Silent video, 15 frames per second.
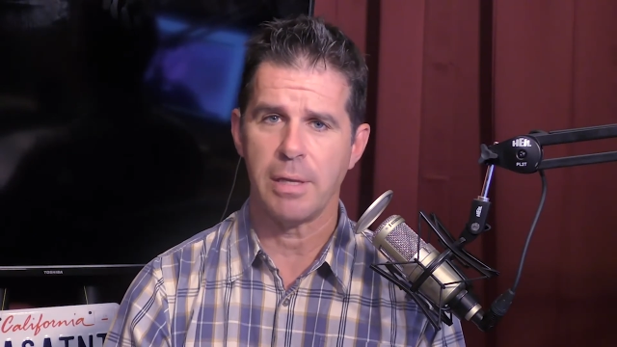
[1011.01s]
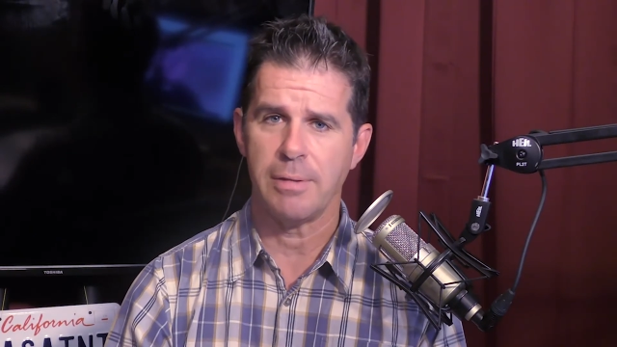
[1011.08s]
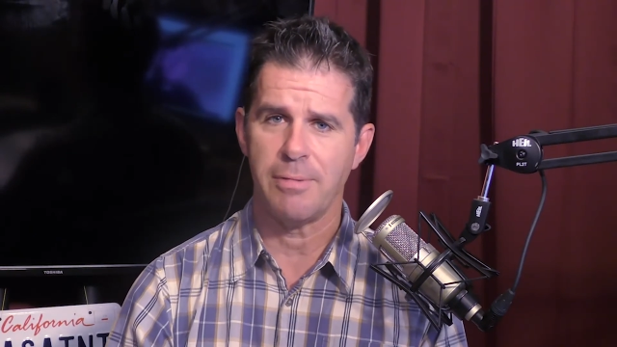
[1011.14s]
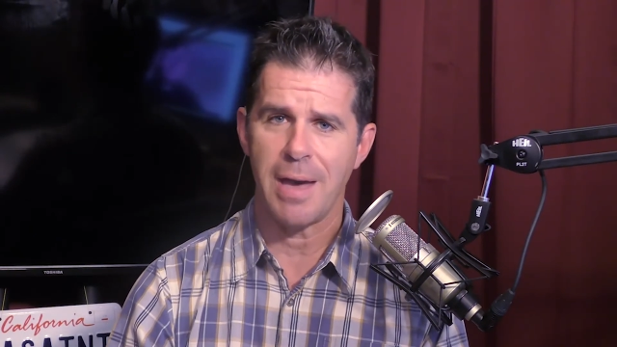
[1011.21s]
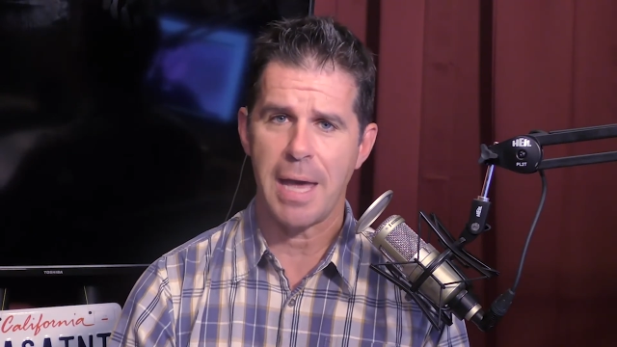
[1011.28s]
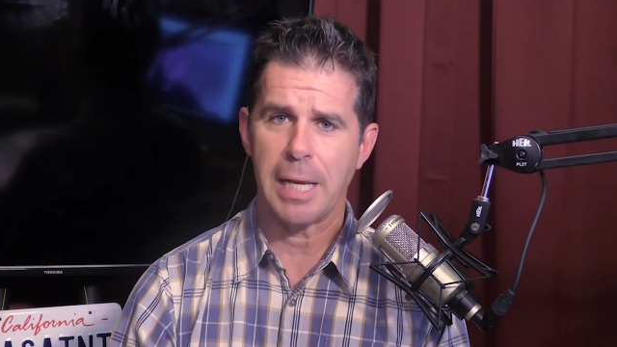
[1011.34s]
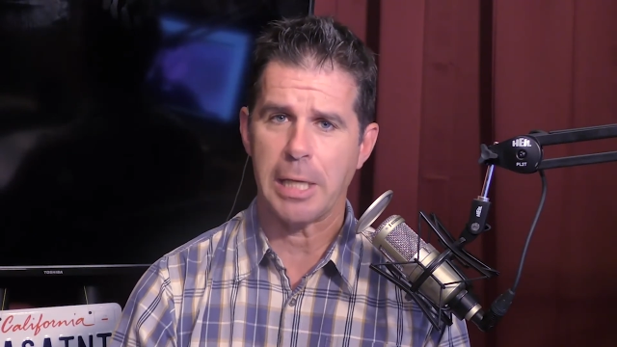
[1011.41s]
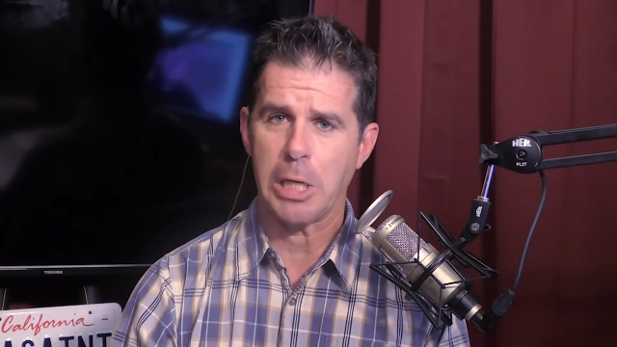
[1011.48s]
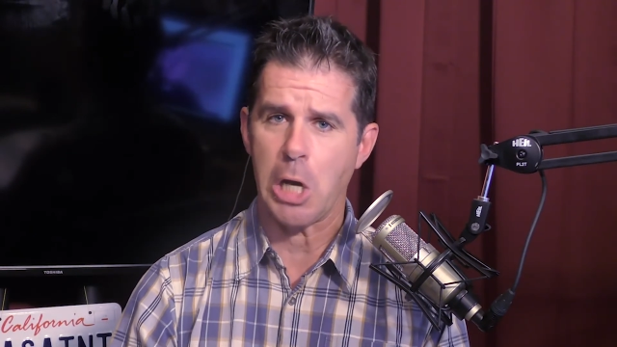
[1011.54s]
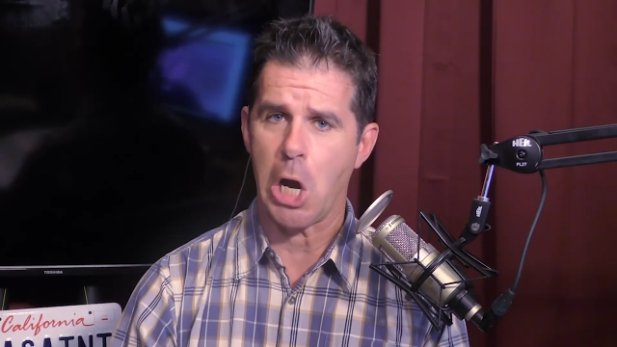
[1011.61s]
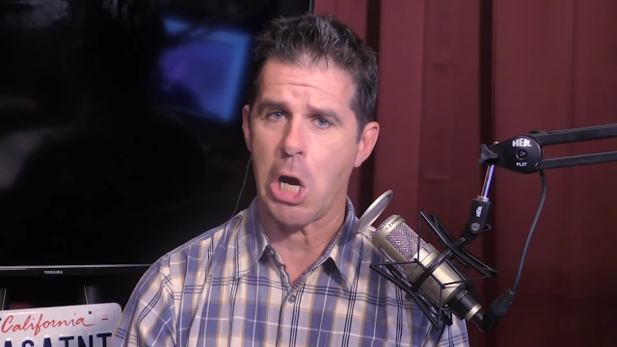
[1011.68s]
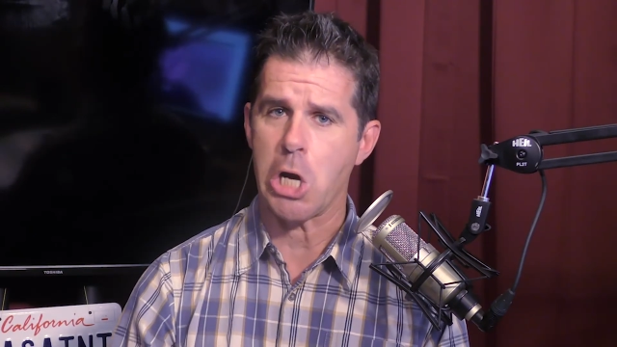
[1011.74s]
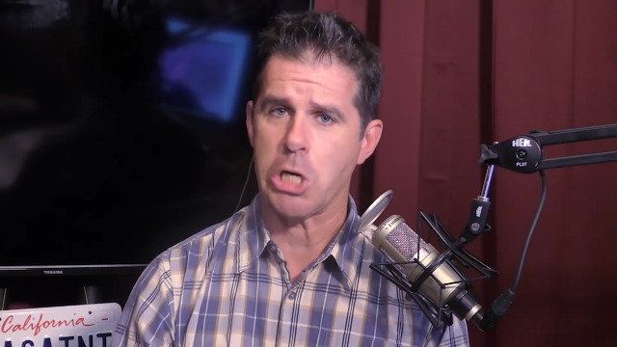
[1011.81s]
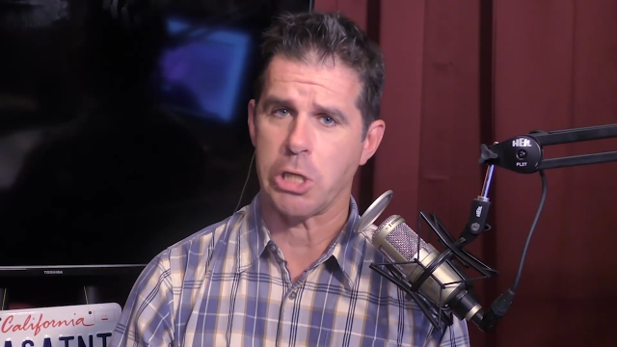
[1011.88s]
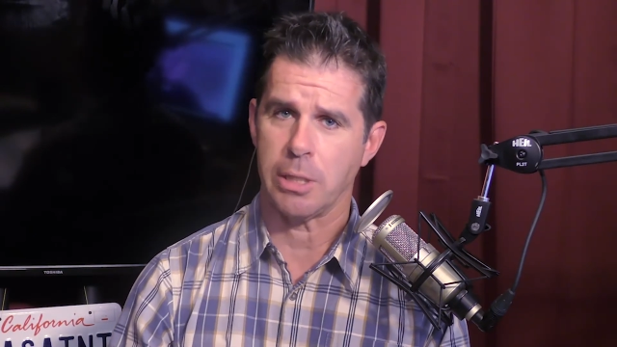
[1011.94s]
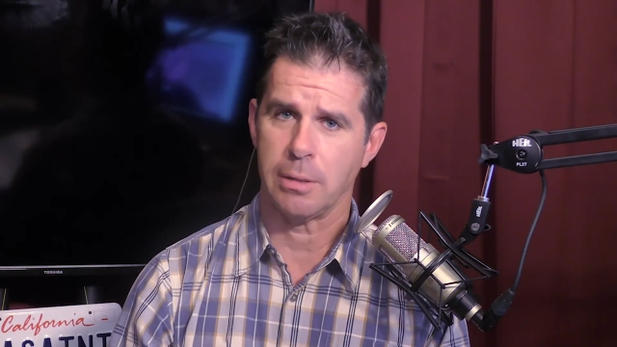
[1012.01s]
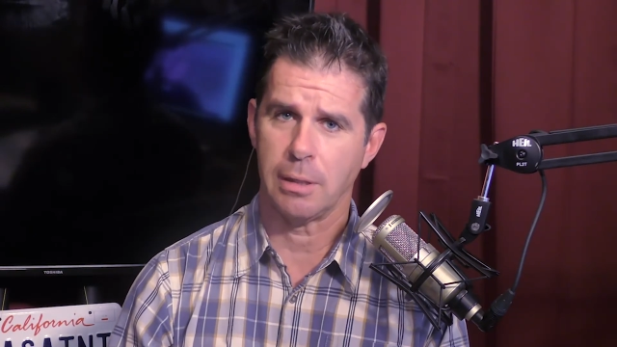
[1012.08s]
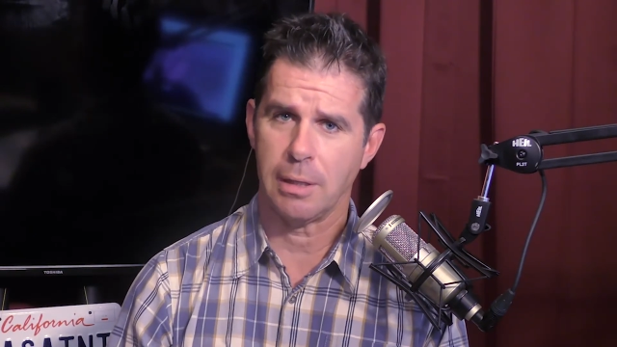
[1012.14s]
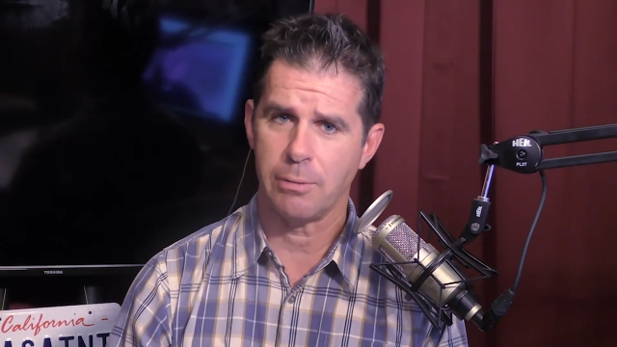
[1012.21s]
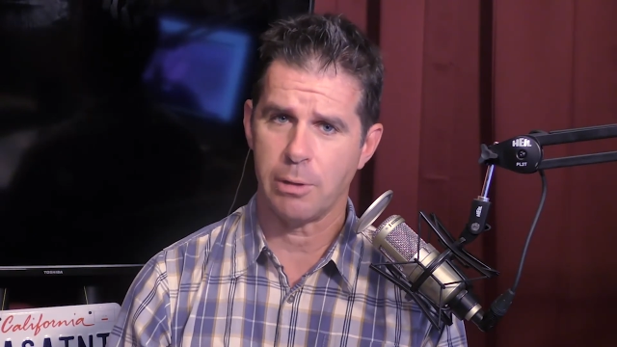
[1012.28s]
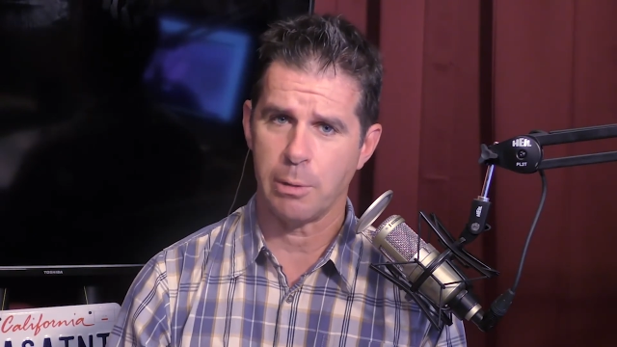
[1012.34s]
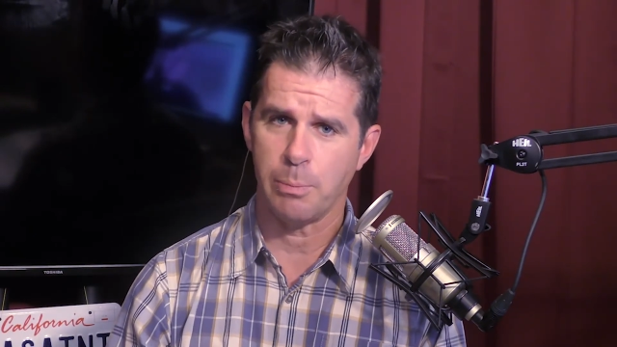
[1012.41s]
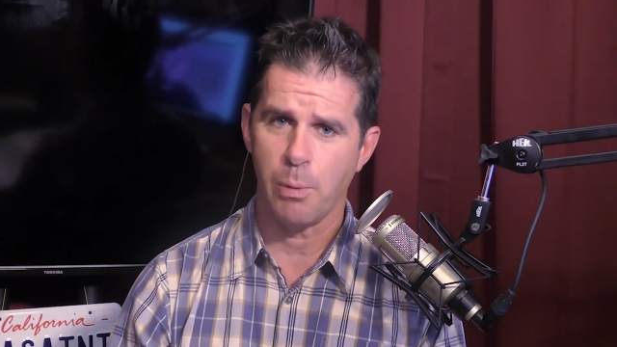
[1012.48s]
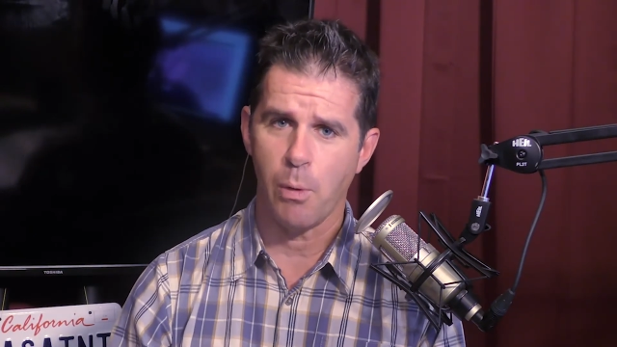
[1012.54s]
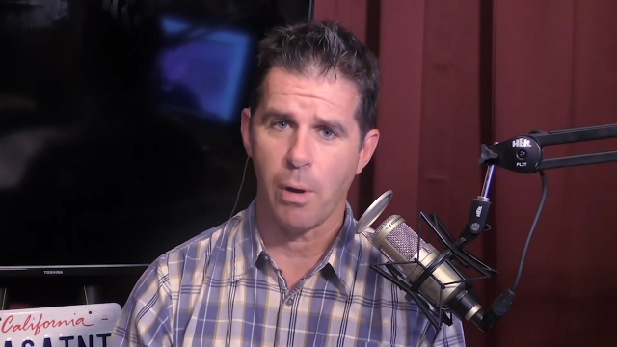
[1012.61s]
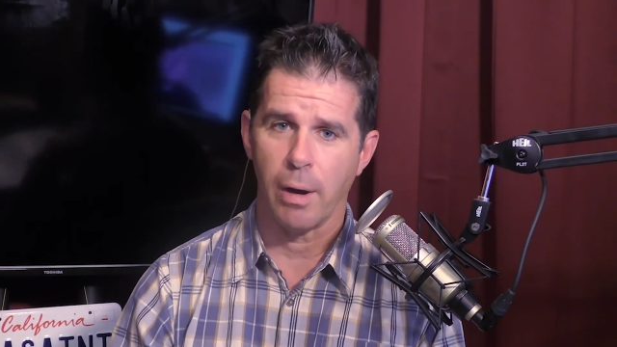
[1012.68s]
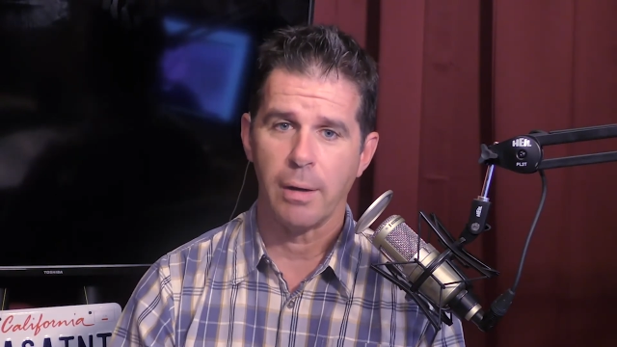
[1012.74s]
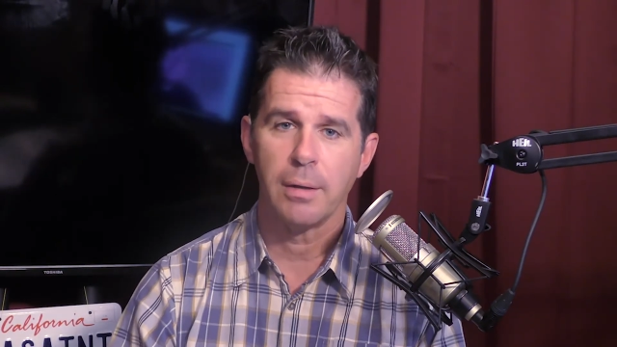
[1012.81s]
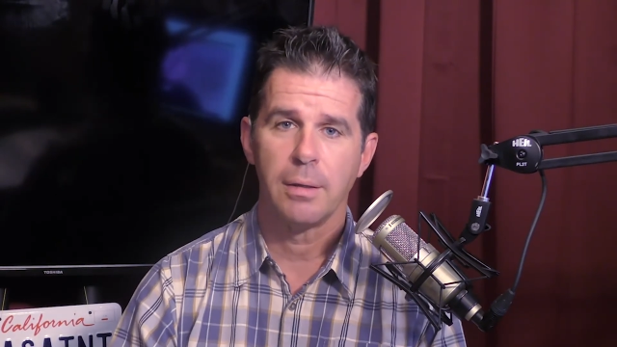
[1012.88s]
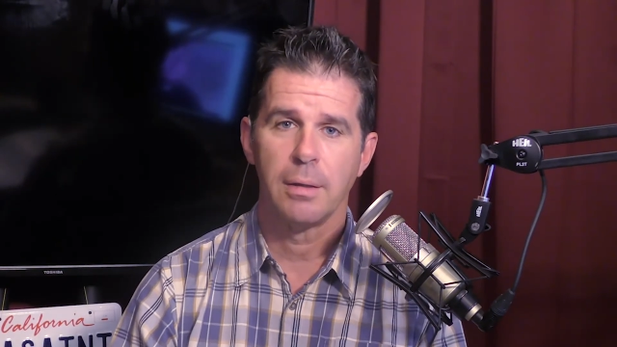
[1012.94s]
the Vatican art and give it to the
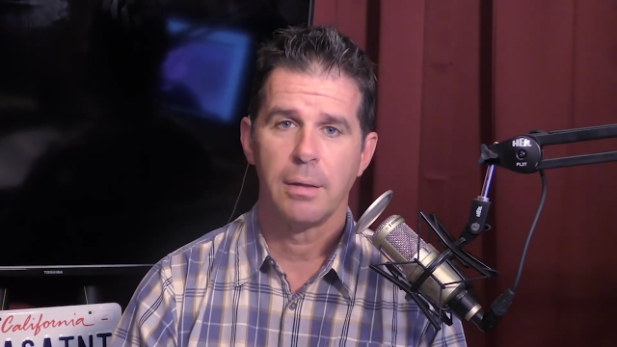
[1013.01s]
poor.